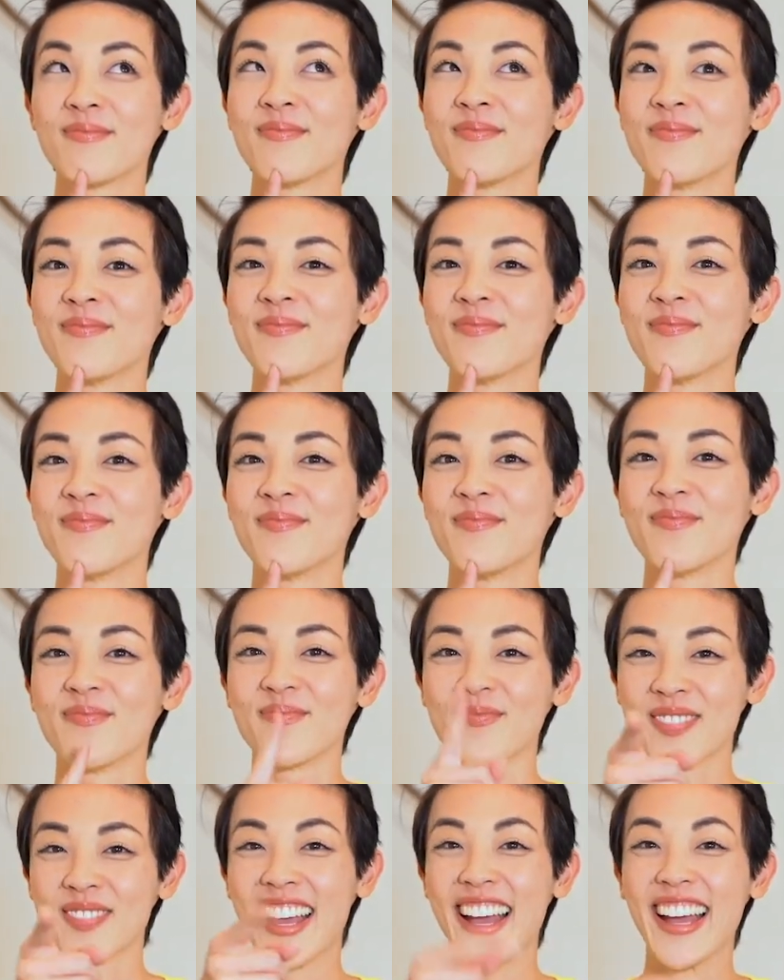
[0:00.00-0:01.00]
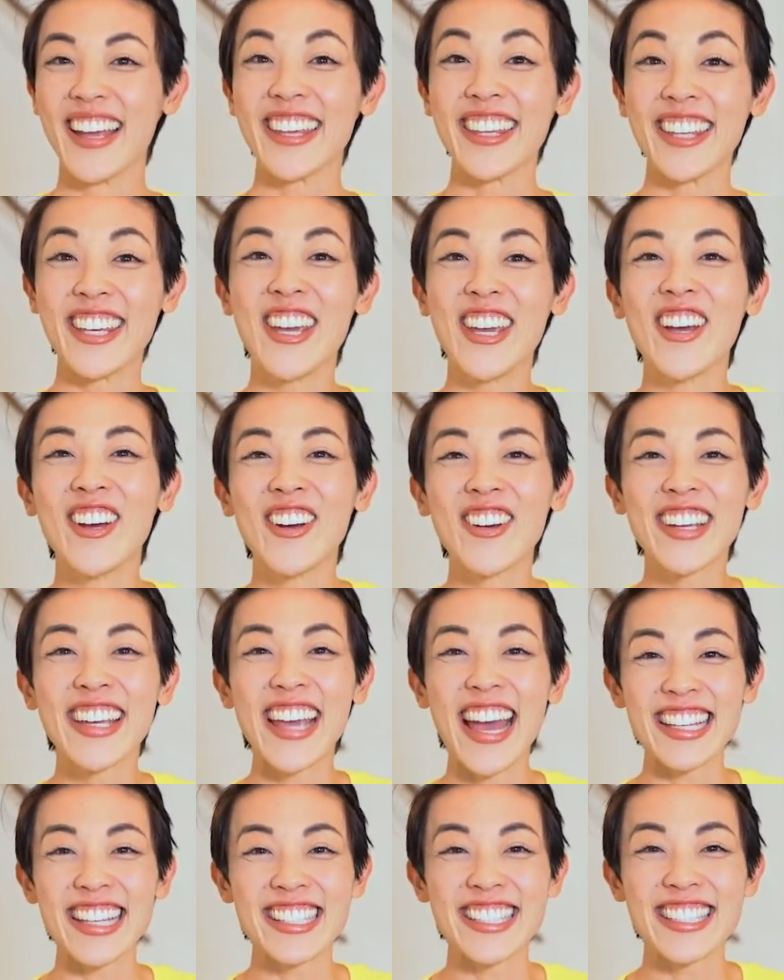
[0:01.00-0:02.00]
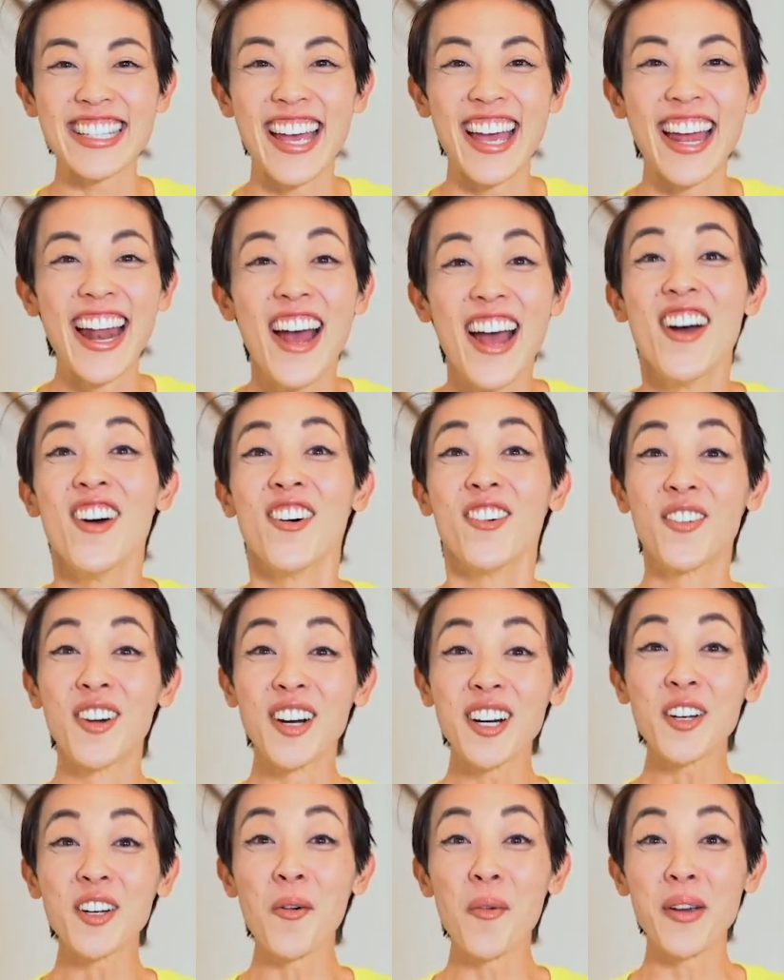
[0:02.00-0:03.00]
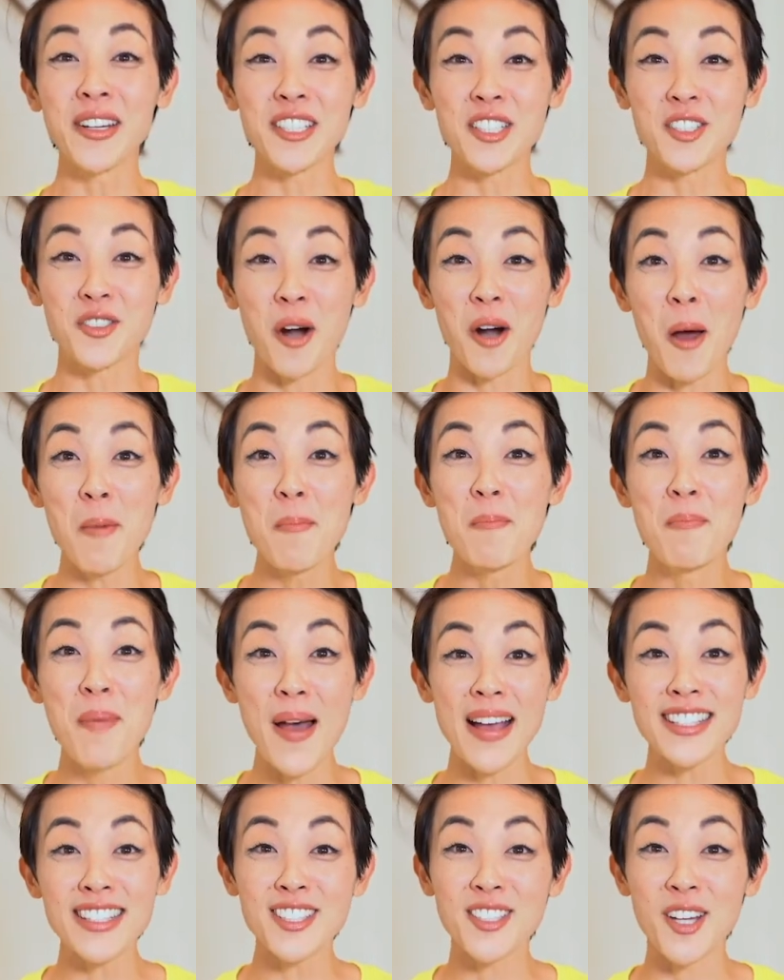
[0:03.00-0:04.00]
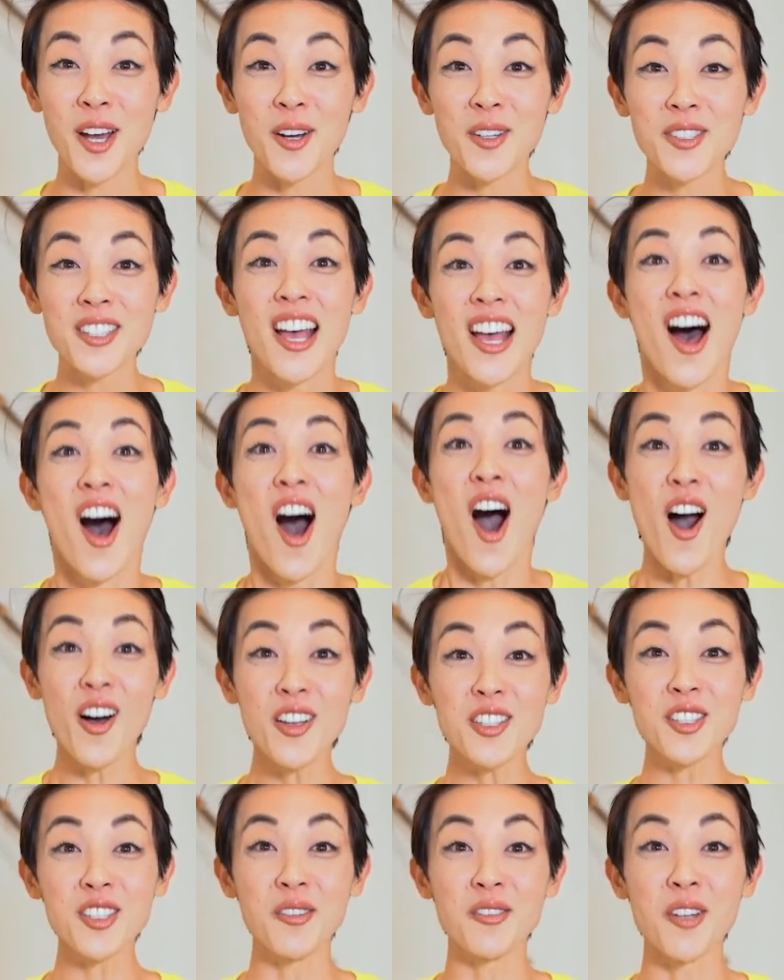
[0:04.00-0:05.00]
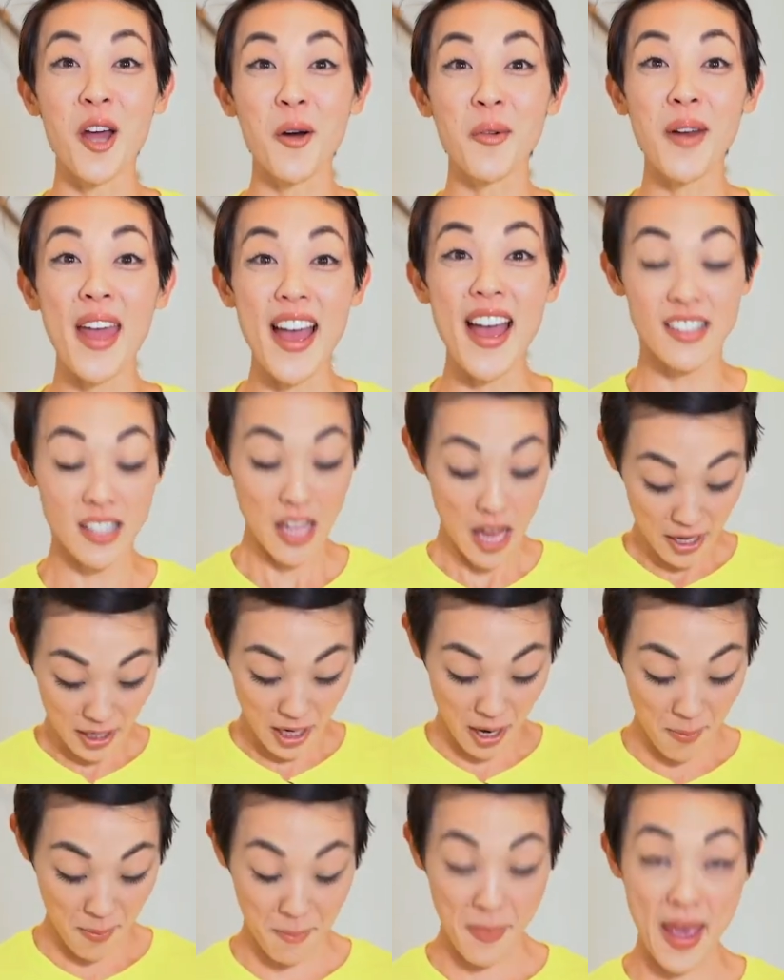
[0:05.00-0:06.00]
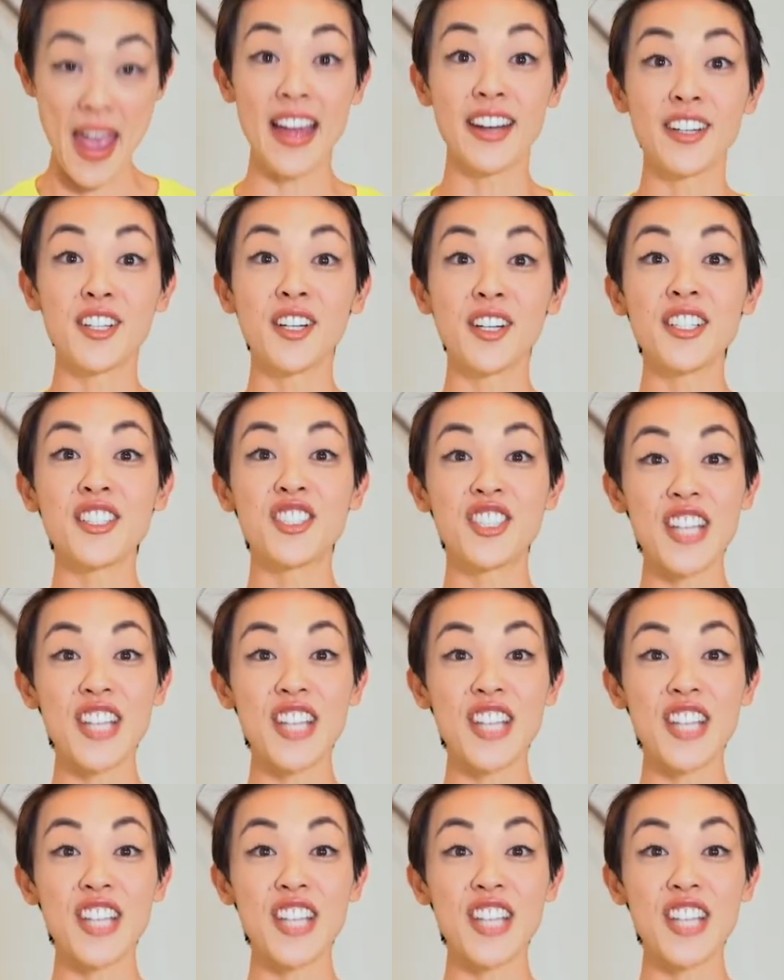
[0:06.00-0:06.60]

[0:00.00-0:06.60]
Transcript: You guessed it. We're going to draw Bestos, also known as Commander